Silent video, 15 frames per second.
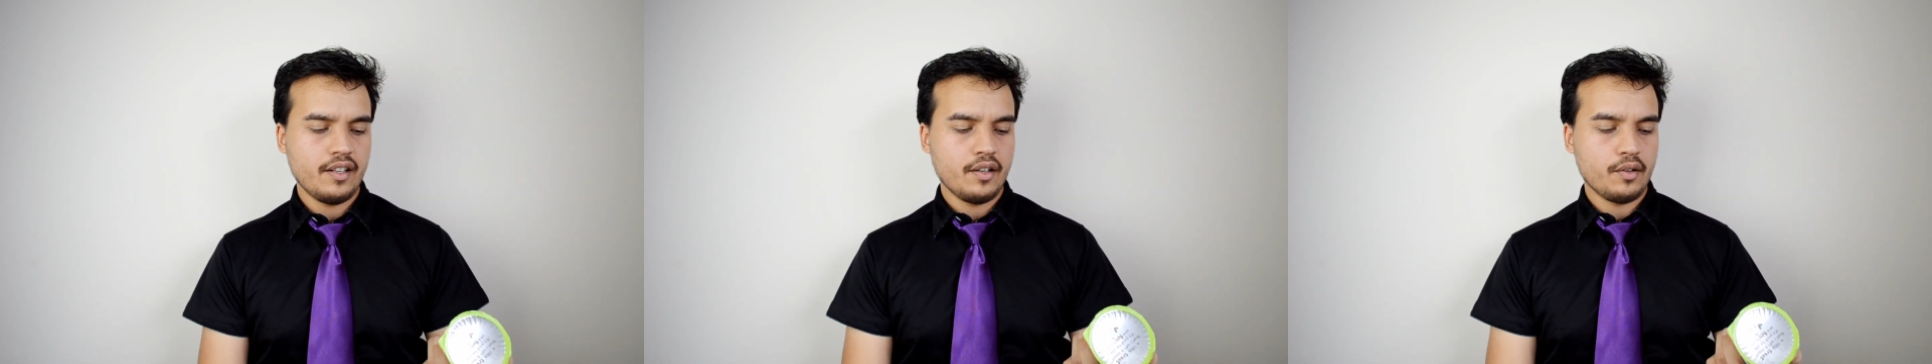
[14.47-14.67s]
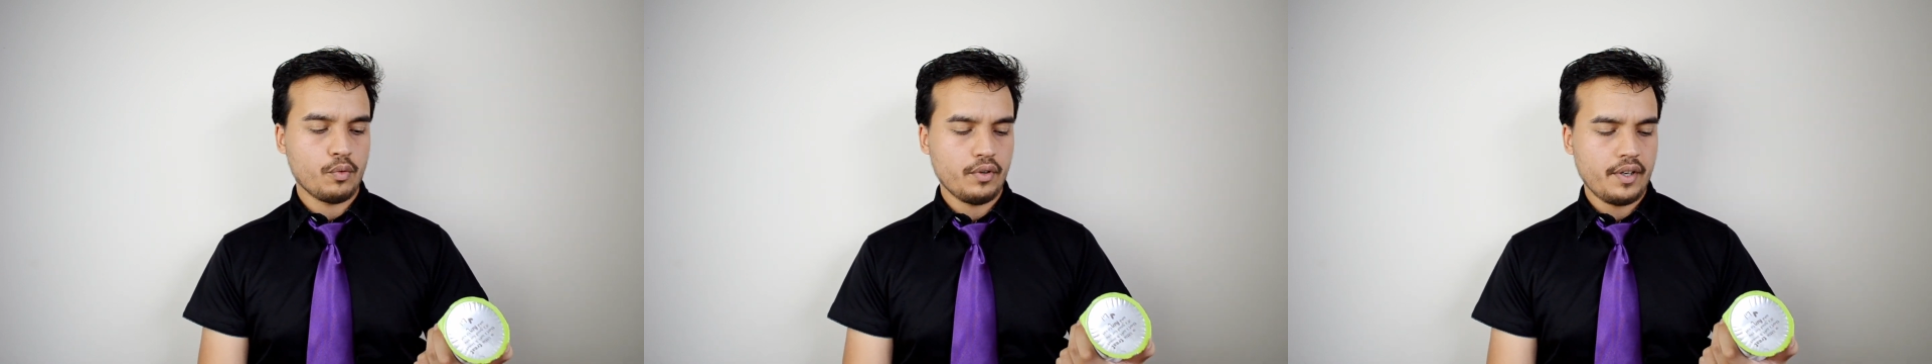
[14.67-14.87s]

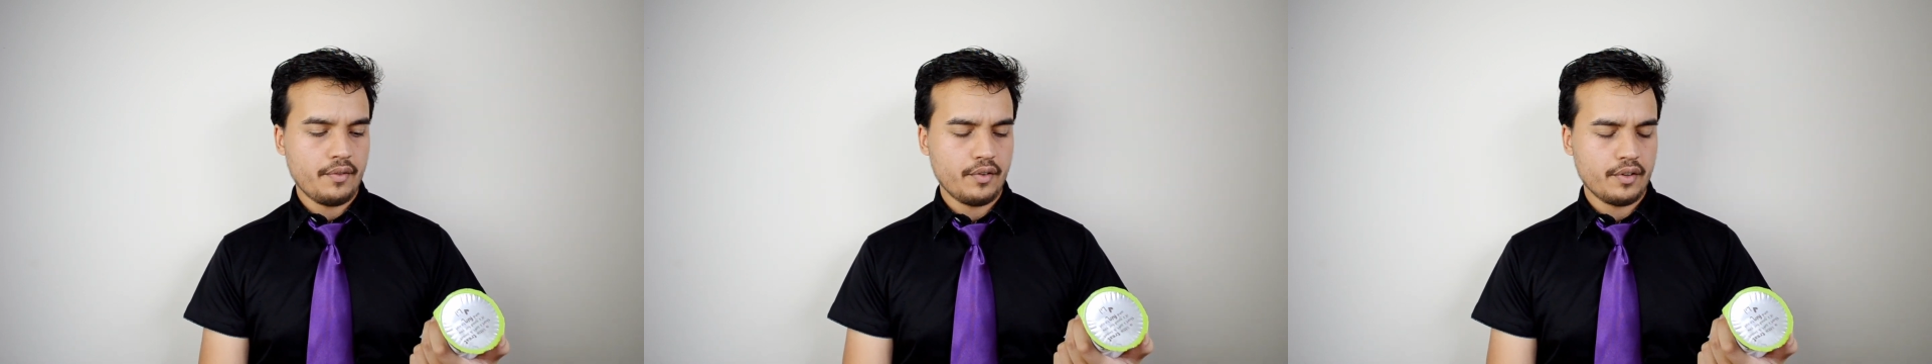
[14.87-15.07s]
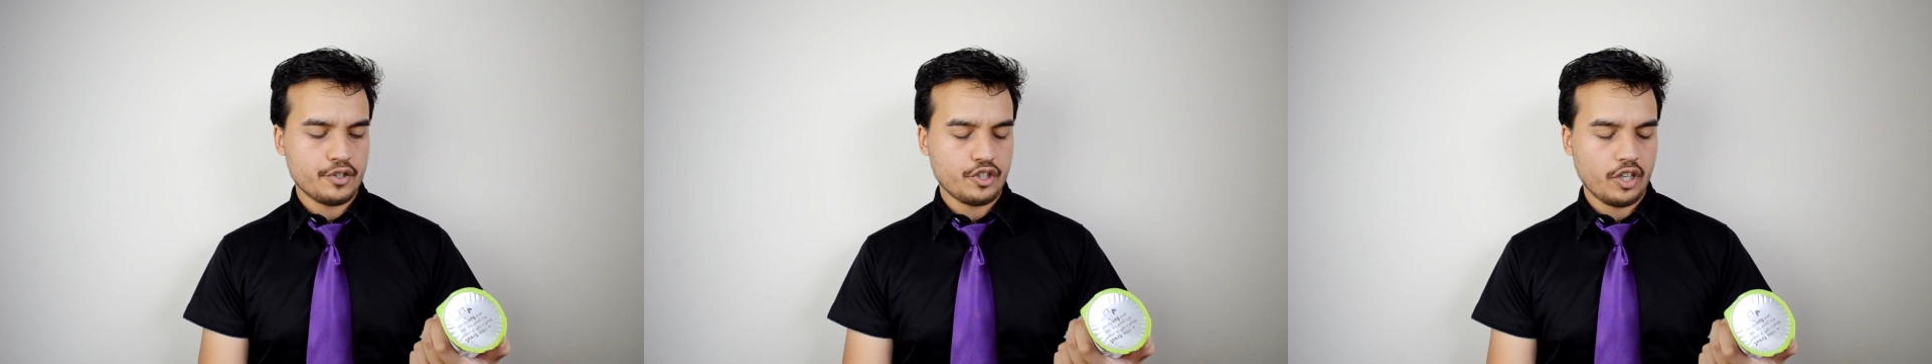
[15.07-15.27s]
So walking
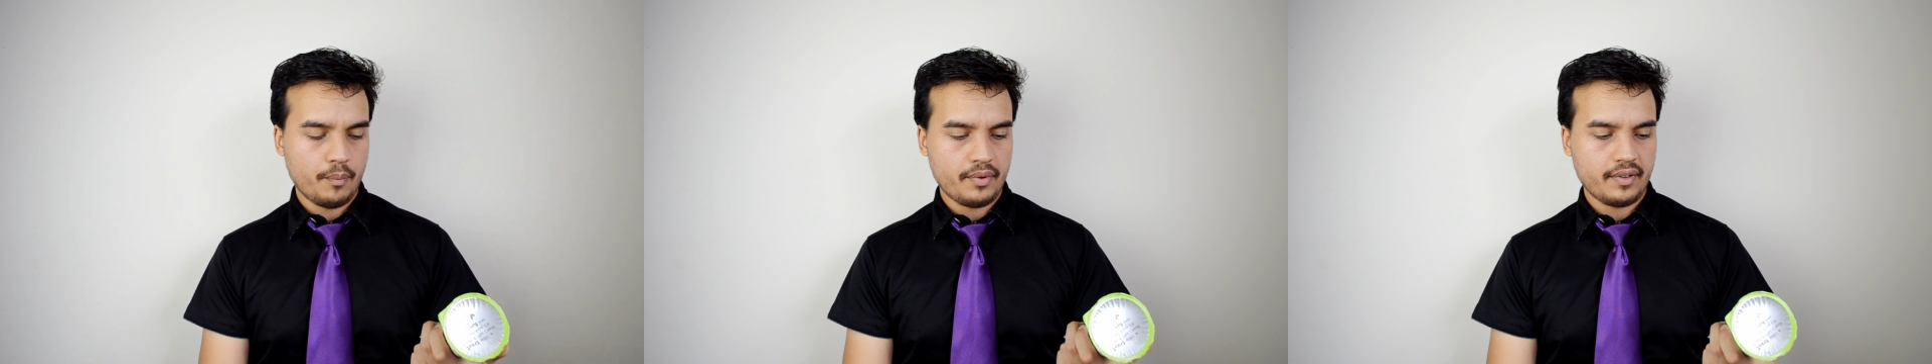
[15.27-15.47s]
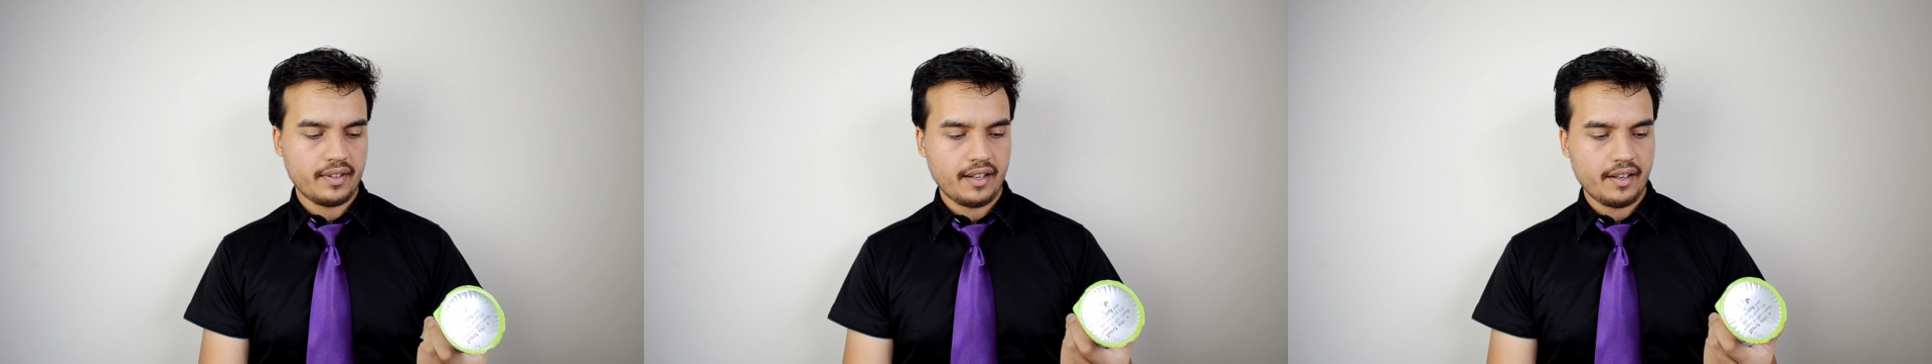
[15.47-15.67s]
through the
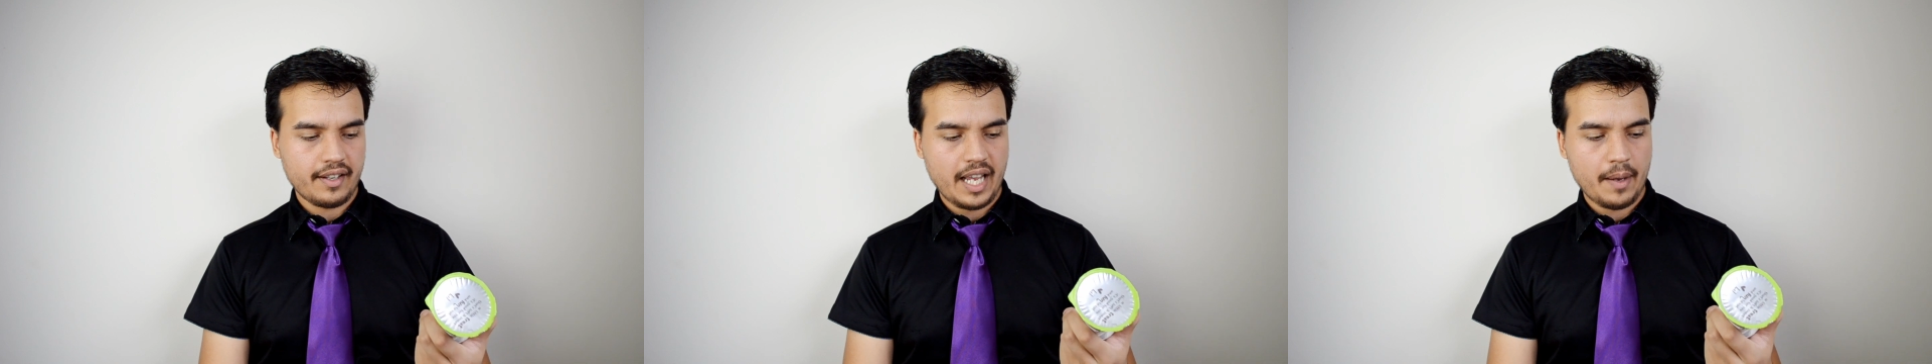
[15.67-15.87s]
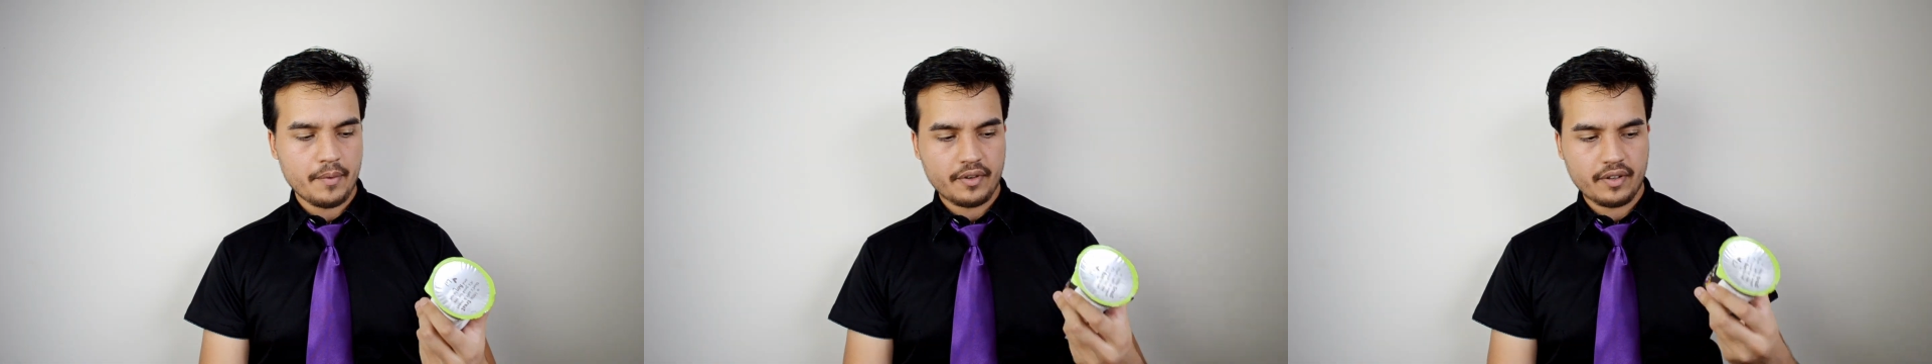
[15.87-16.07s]
shops and I
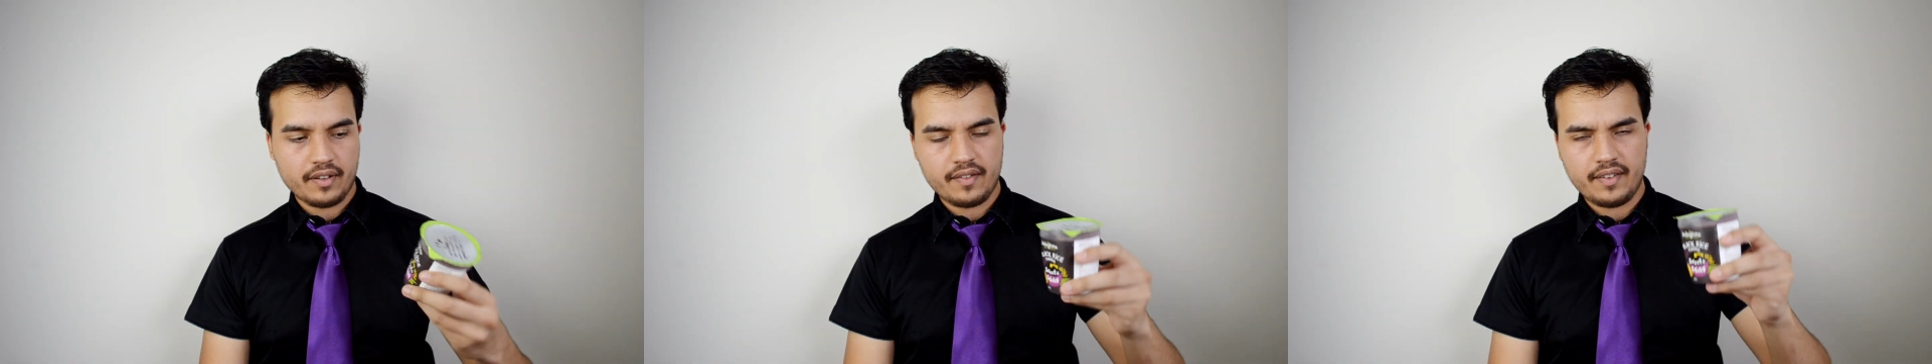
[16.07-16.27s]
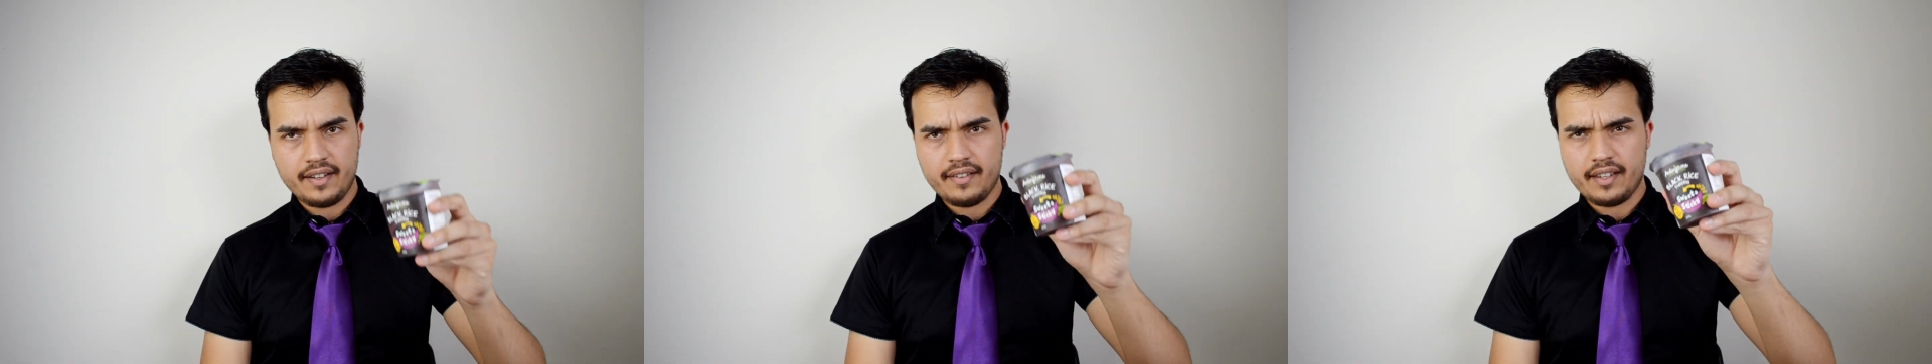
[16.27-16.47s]
came across
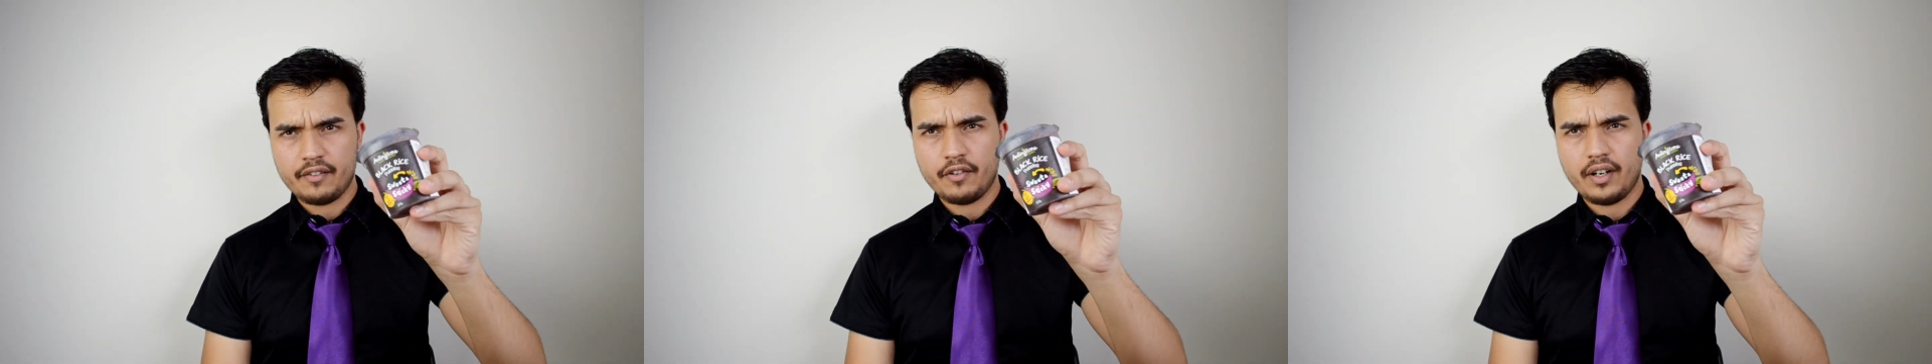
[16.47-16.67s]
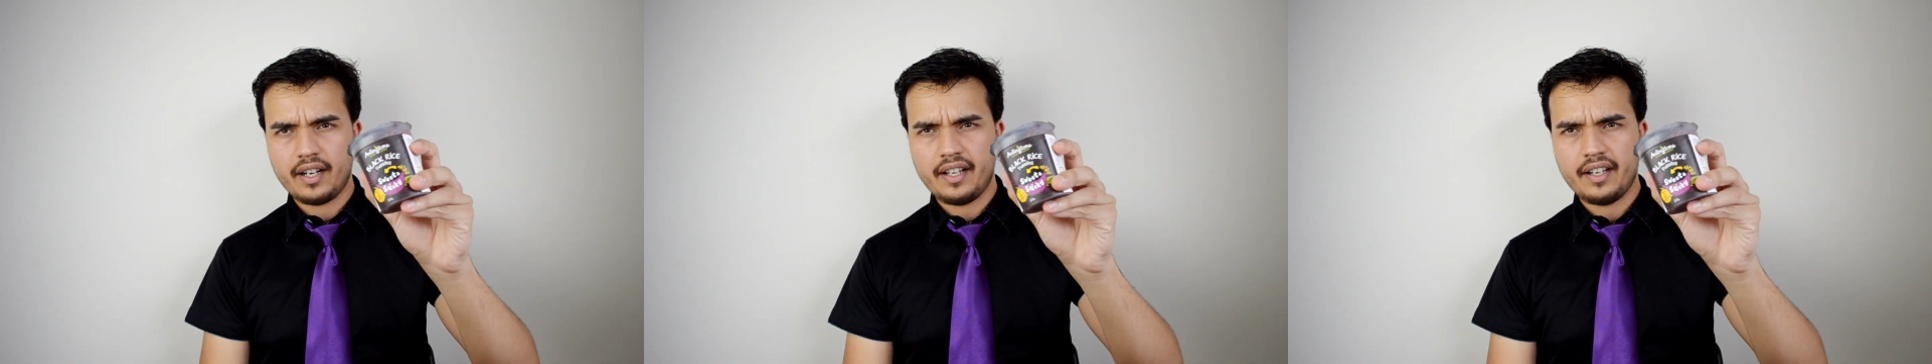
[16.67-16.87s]
this thing right